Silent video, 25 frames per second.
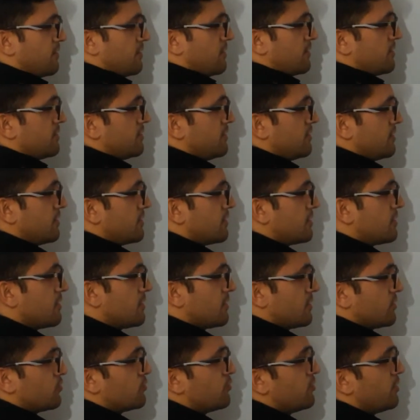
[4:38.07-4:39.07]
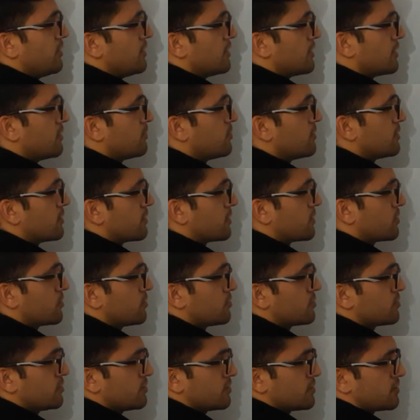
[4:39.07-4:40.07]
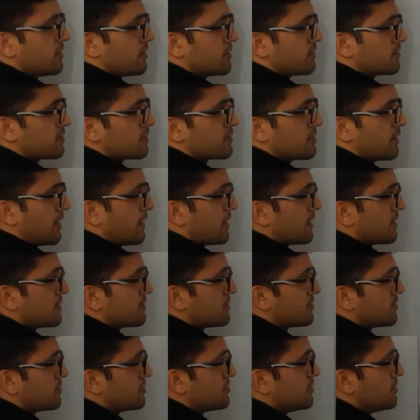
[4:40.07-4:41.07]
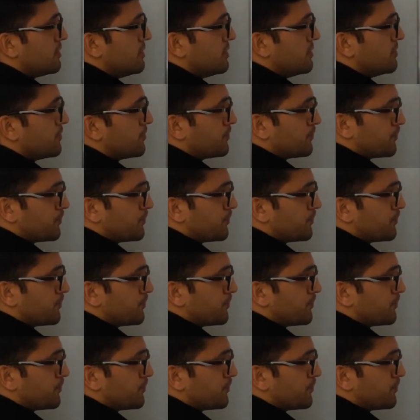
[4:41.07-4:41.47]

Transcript: here we may label the cosine x as t,